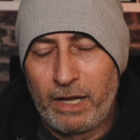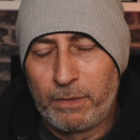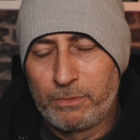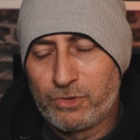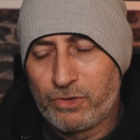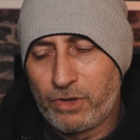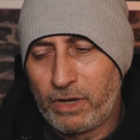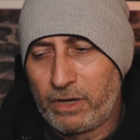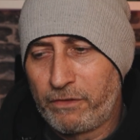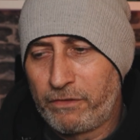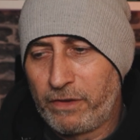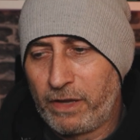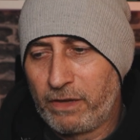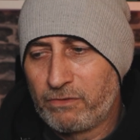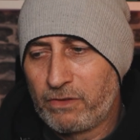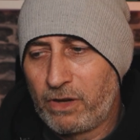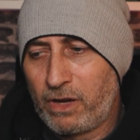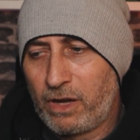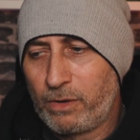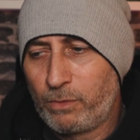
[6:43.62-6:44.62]
I'm trying to think,
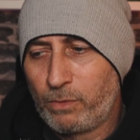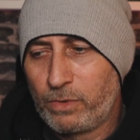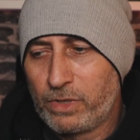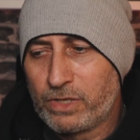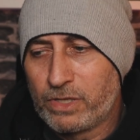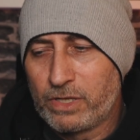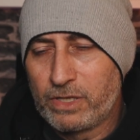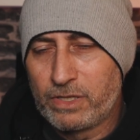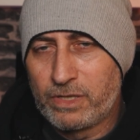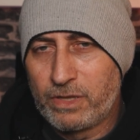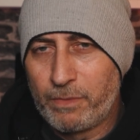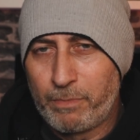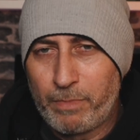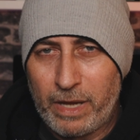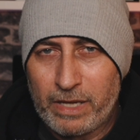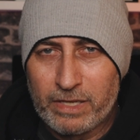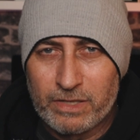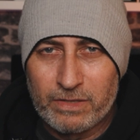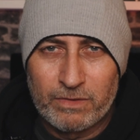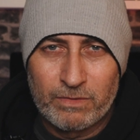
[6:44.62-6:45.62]
right, which is the
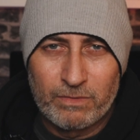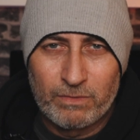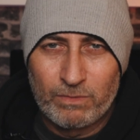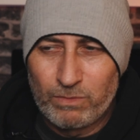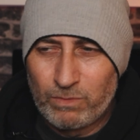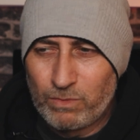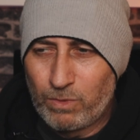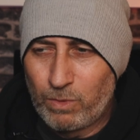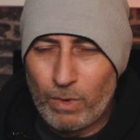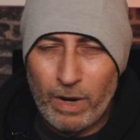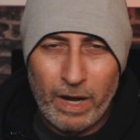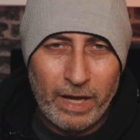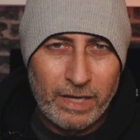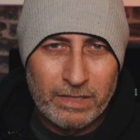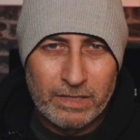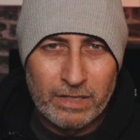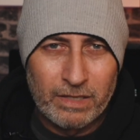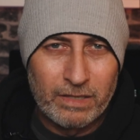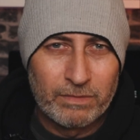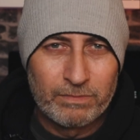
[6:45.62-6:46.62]
best way
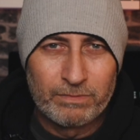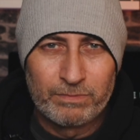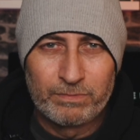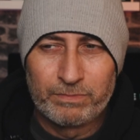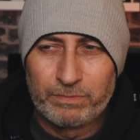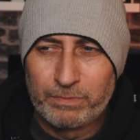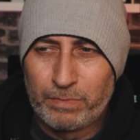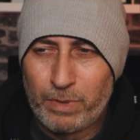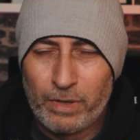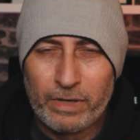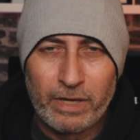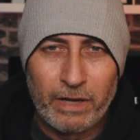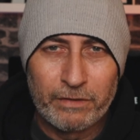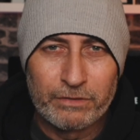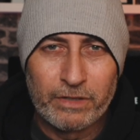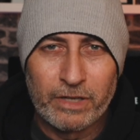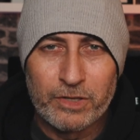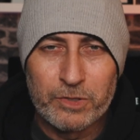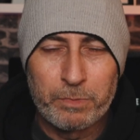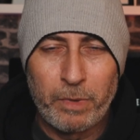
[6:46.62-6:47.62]
to put
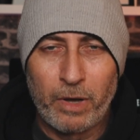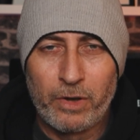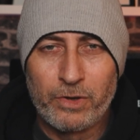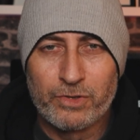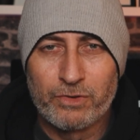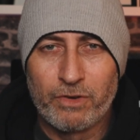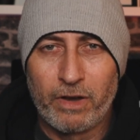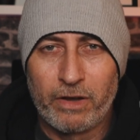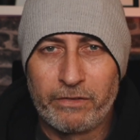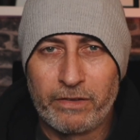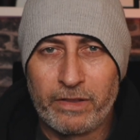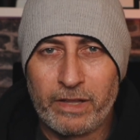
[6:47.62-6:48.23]
another exposure over